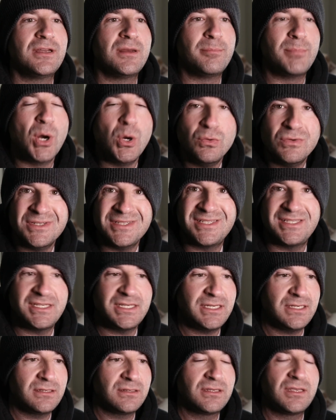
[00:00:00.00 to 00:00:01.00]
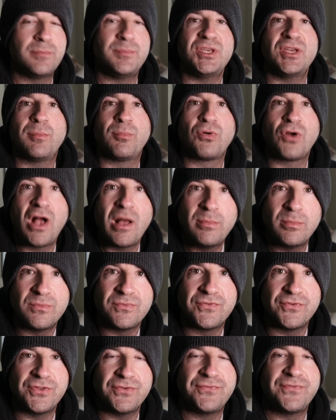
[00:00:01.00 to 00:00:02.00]
potency can be a problem
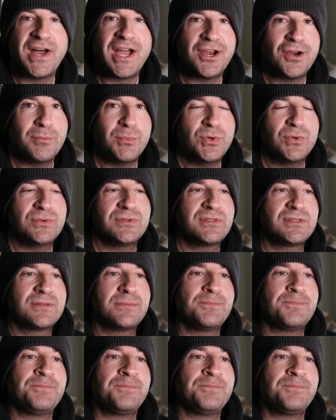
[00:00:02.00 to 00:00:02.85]
for the fire moons.